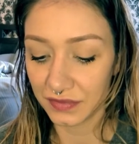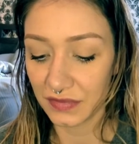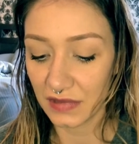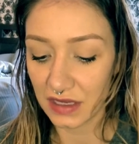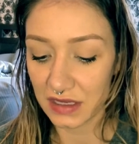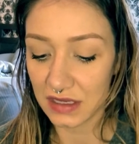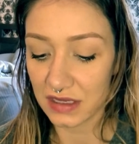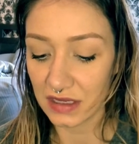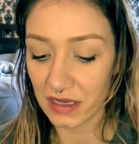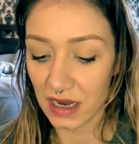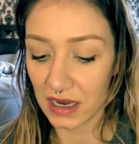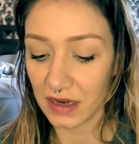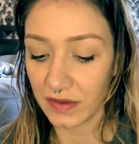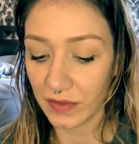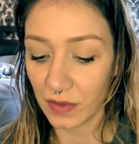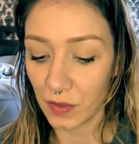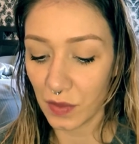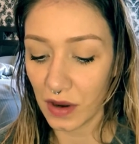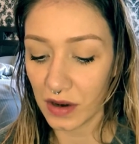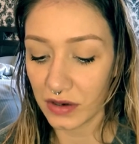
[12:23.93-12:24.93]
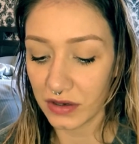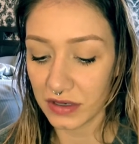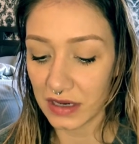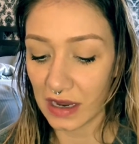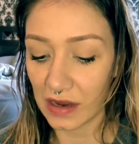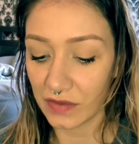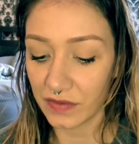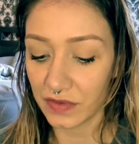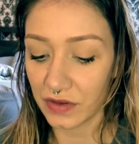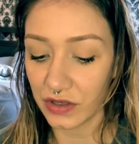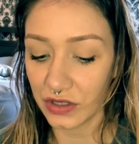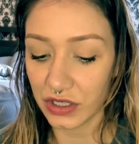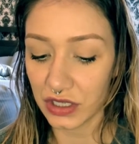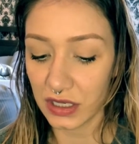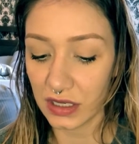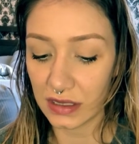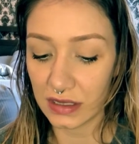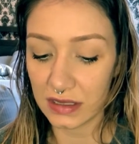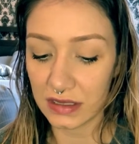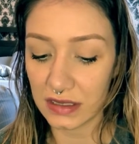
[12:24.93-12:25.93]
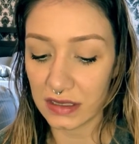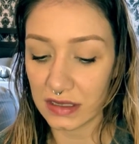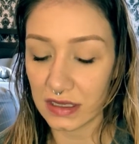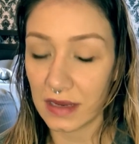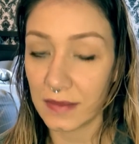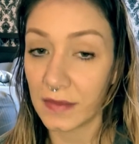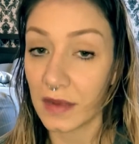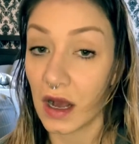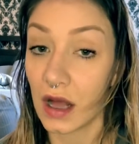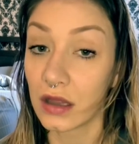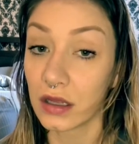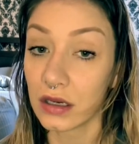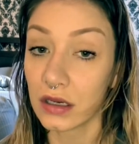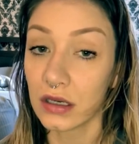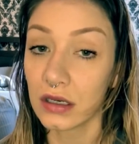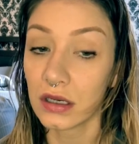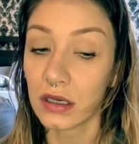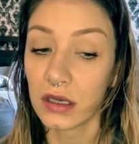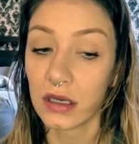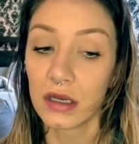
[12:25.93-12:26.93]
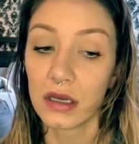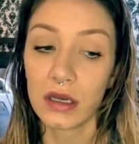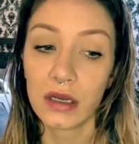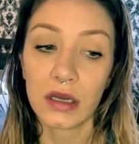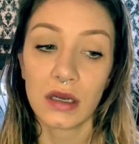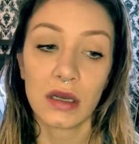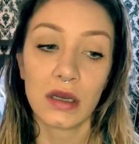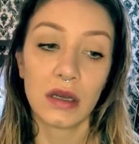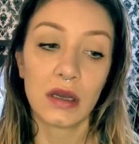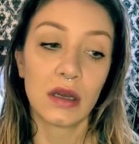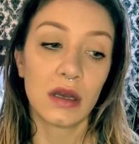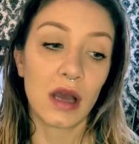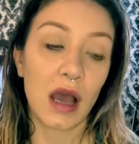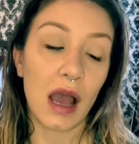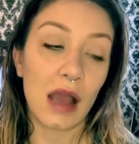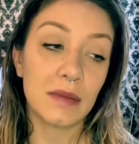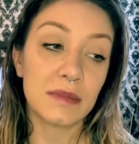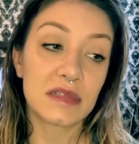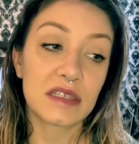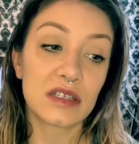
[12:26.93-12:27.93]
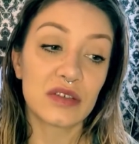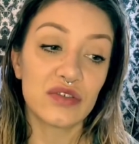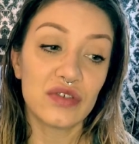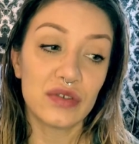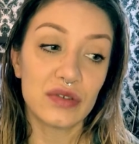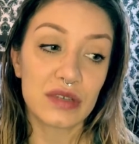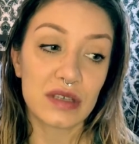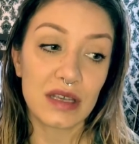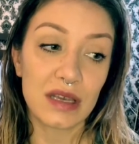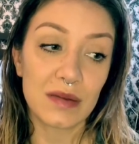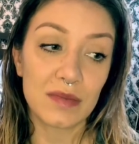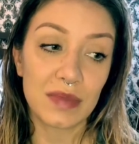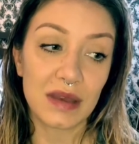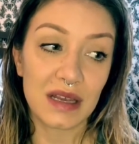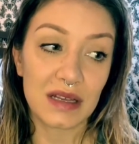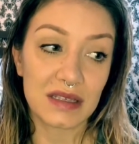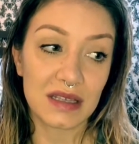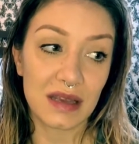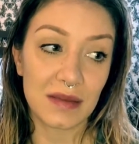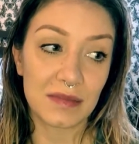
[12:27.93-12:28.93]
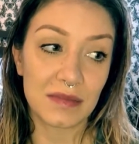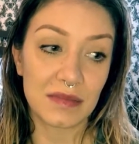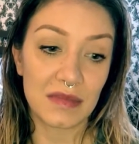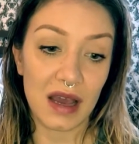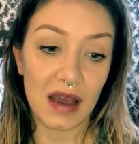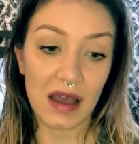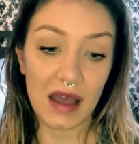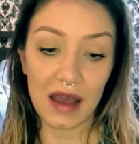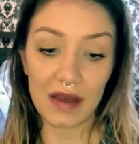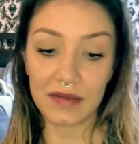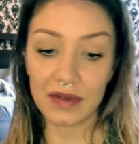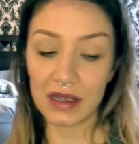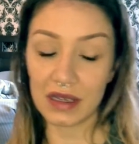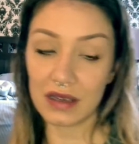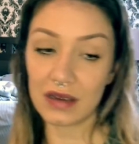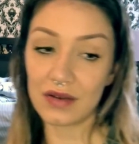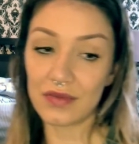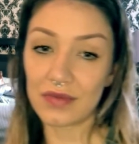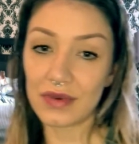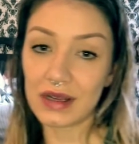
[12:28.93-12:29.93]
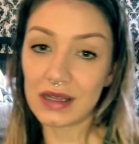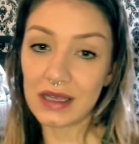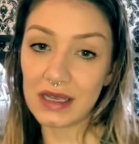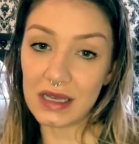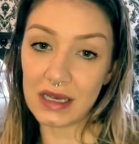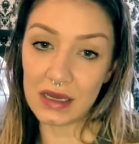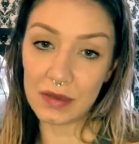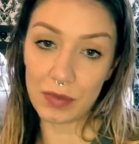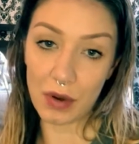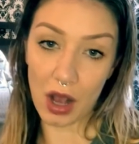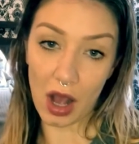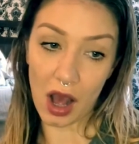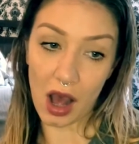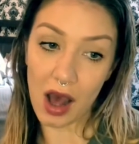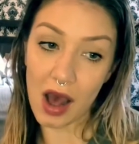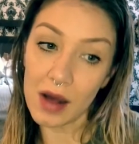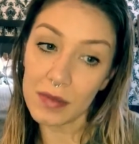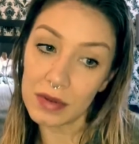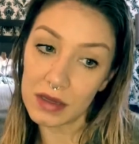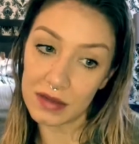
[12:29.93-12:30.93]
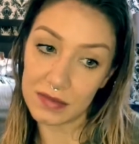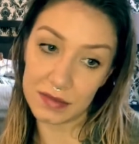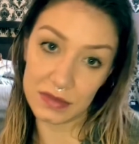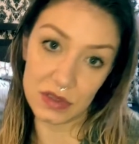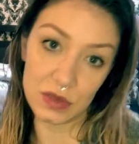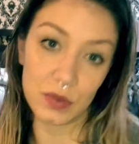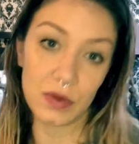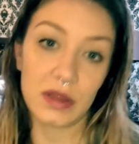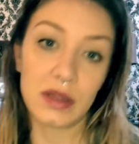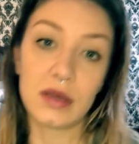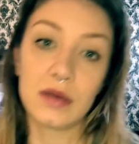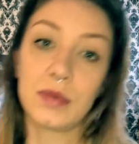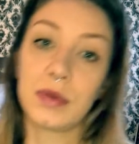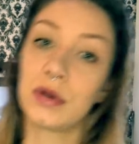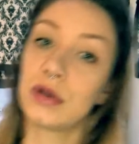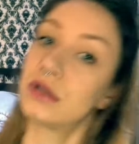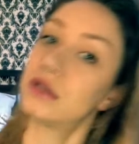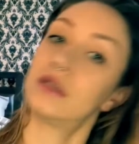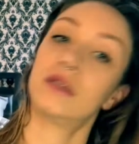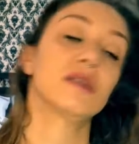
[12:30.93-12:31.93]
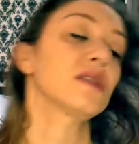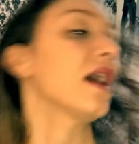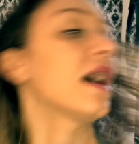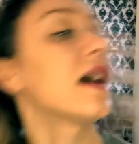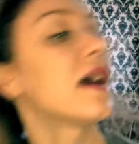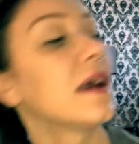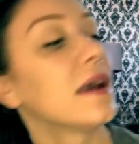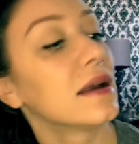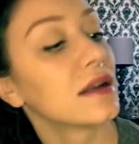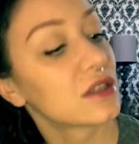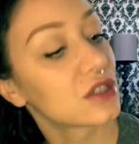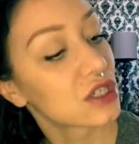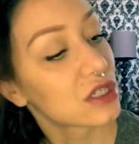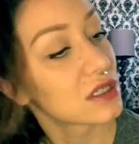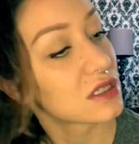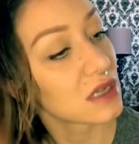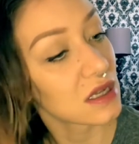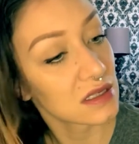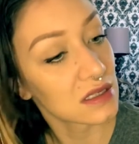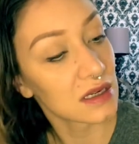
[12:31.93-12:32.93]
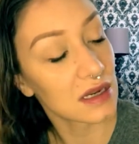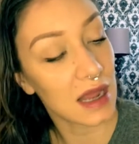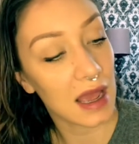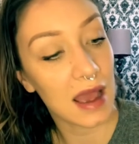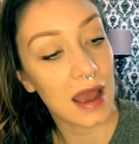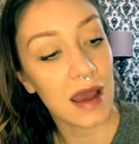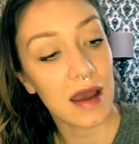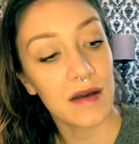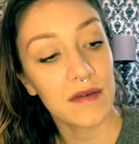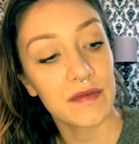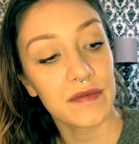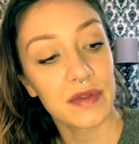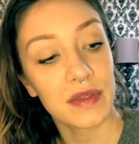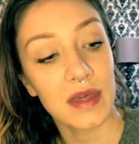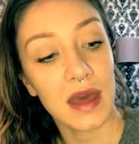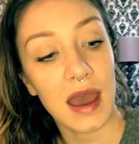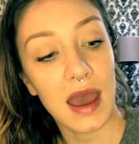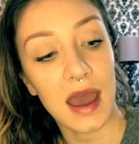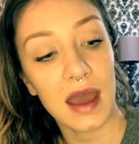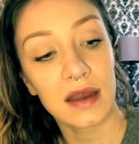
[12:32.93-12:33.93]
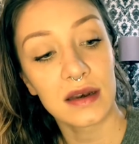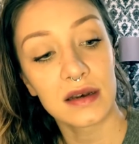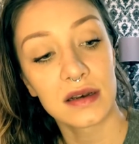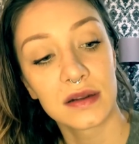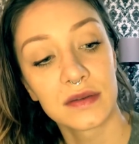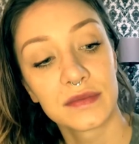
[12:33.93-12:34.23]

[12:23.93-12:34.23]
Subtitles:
This is kind of a watered down version. It is the same color. I'm still using it because I'm not having really any problems with it per se. It just doesn't have that